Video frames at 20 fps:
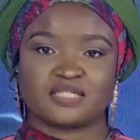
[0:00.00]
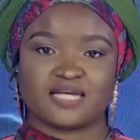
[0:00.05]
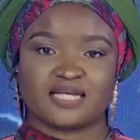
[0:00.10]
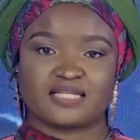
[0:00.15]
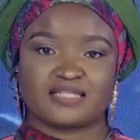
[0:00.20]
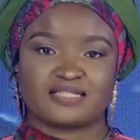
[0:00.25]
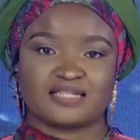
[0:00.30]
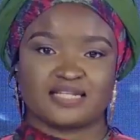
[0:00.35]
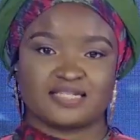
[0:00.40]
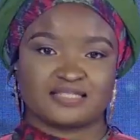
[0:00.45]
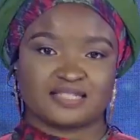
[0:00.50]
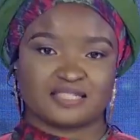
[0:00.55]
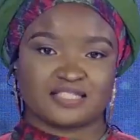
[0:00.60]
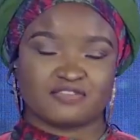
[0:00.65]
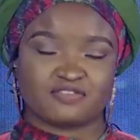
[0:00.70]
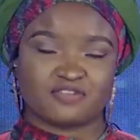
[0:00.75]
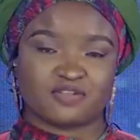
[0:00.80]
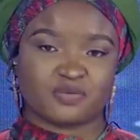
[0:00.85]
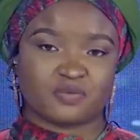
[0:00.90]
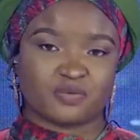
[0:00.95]
The
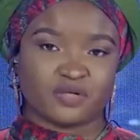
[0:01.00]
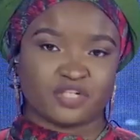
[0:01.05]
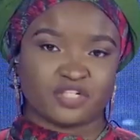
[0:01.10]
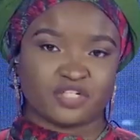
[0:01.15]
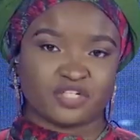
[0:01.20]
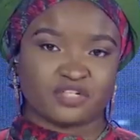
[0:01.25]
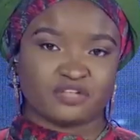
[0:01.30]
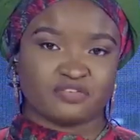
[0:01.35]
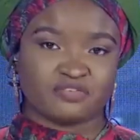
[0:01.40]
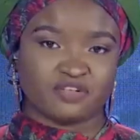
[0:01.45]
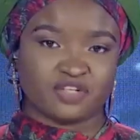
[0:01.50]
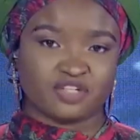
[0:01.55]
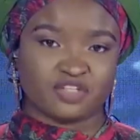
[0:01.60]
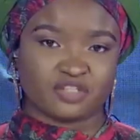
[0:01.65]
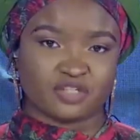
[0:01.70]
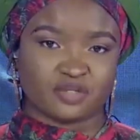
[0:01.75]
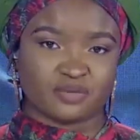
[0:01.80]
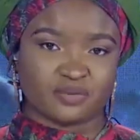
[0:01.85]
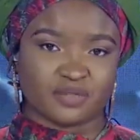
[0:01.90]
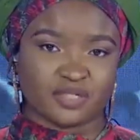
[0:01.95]
Athletics Federation of
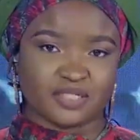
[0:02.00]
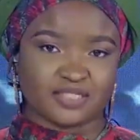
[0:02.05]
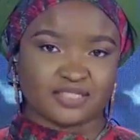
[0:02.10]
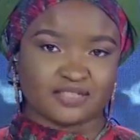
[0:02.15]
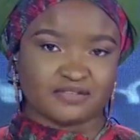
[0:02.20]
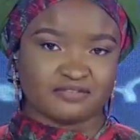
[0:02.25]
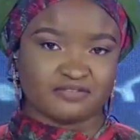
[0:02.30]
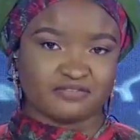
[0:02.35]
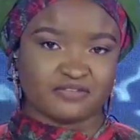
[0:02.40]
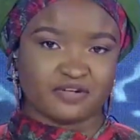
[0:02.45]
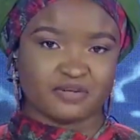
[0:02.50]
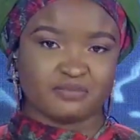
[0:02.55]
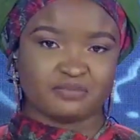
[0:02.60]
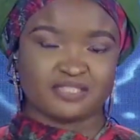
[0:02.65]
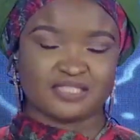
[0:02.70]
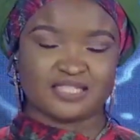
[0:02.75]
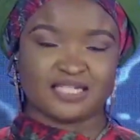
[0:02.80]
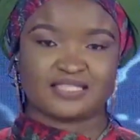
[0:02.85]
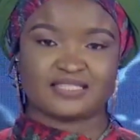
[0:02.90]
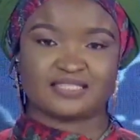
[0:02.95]
Nigeria has
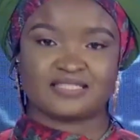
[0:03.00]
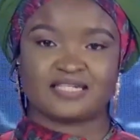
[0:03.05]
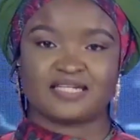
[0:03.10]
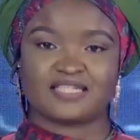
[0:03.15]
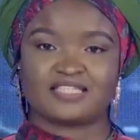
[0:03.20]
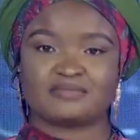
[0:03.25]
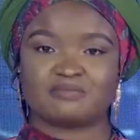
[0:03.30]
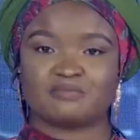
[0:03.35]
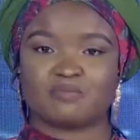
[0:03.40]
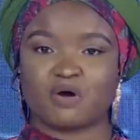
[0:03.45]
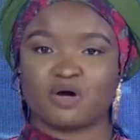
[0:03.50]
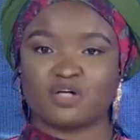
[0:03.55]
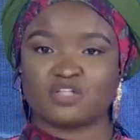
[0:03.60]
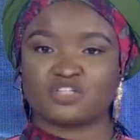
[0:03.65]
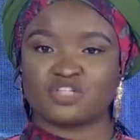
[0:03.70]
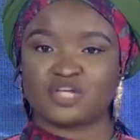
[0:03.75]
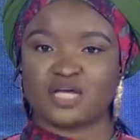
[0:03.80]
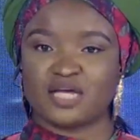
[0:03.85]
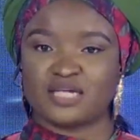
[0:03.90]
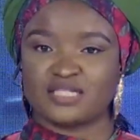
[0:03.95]
confirmed Saturday's
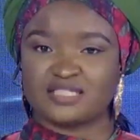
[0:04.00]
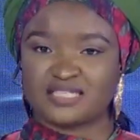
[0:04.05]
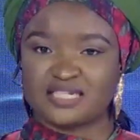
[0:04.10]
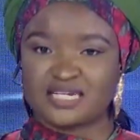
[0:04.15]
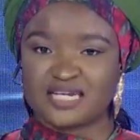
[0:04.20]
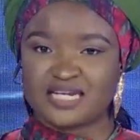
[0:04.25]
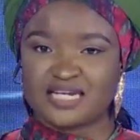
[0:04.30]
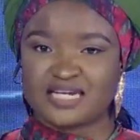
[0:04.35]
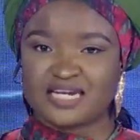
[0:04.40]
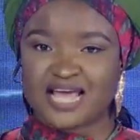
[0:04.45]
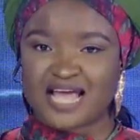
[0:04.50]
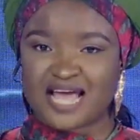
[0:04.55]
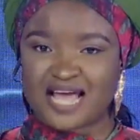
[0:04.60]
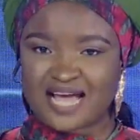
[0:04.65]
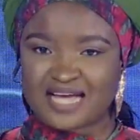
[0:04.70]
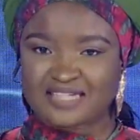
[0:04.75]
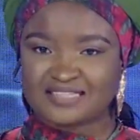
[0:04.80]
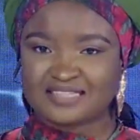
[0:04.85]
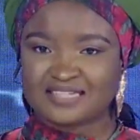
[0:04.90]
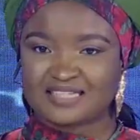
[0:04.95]
March 18
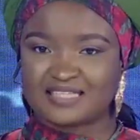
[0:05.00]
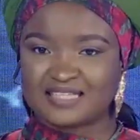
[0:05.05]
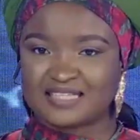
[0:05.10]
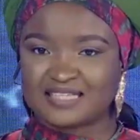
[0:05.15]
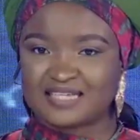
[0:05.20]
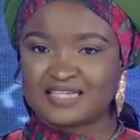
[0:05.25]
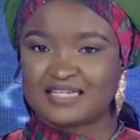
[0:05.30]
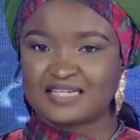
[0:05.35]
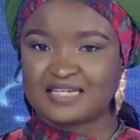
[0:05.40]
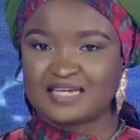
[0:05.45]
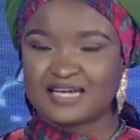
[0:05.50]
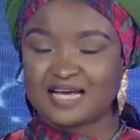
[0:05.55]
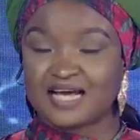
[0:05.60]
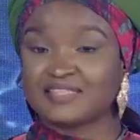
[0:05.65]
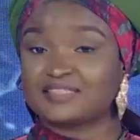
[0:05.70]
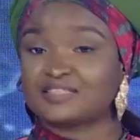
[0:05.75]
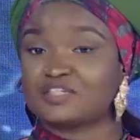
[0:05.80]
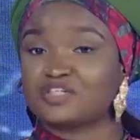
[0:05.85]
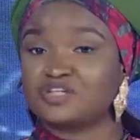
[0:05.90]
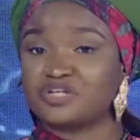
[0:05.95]
as
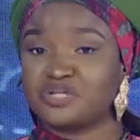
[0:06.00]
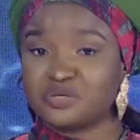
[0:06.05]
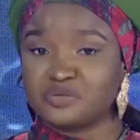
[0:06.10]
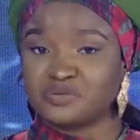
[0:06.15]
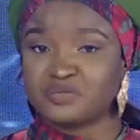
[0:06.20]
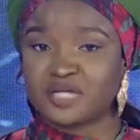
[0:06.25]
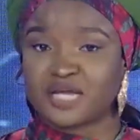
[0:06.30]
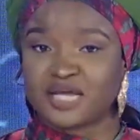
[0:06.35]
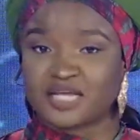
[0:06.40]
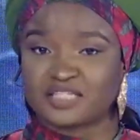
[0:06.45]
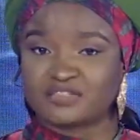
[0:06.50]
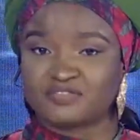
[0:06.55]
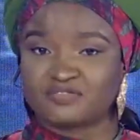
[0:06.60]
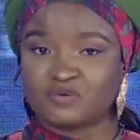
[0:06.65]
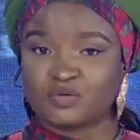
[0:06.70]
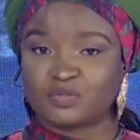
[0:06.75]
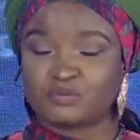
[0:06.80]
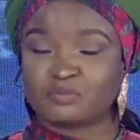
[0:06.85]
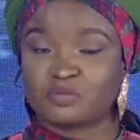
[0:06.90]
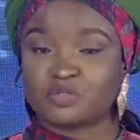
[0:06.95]
the new date
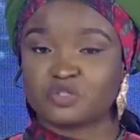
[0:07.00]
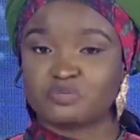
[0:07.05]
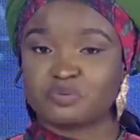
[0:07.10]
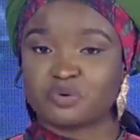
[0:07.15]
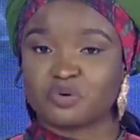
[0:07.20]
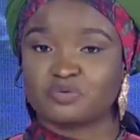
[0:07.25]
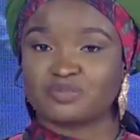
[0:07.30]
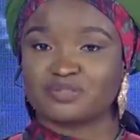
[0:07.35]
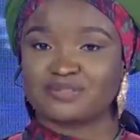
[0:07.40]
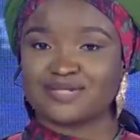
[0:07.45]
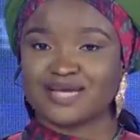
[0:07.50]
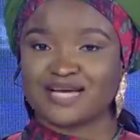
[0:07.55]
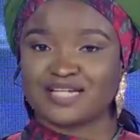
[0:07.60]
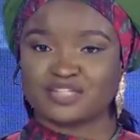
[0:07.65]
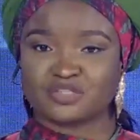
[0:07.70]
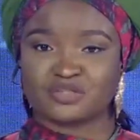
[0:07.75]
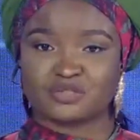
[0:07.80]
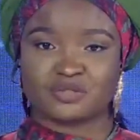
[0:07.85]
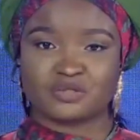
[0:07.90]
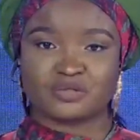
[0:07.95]
for the postponed
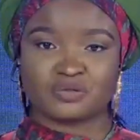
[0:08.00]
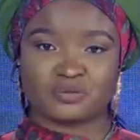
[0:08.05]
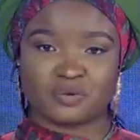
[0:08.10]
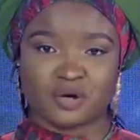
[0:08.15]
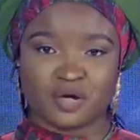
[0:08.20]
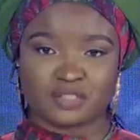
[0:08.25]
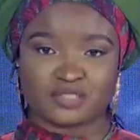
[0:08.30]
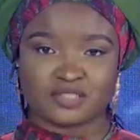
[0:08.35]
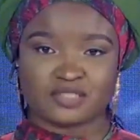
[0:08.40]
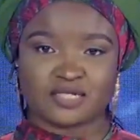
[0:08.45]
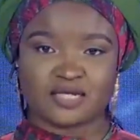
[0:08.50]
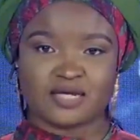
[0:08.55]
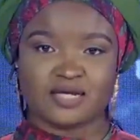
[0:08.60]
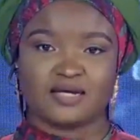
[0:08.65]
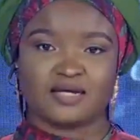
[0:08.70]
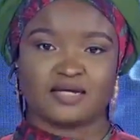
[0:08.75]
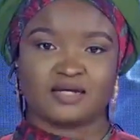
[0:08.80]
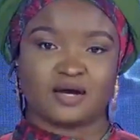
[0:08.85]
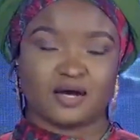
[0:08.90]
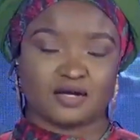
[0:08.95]
national
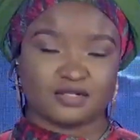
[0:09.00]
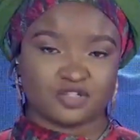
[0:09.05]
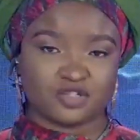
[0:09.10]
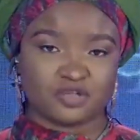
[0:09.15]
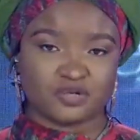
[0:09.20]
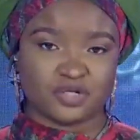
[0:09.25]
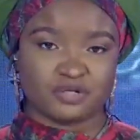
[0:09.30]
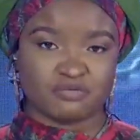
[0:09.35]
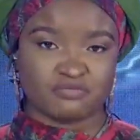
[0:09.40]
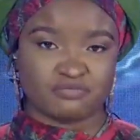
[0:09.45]
cross-country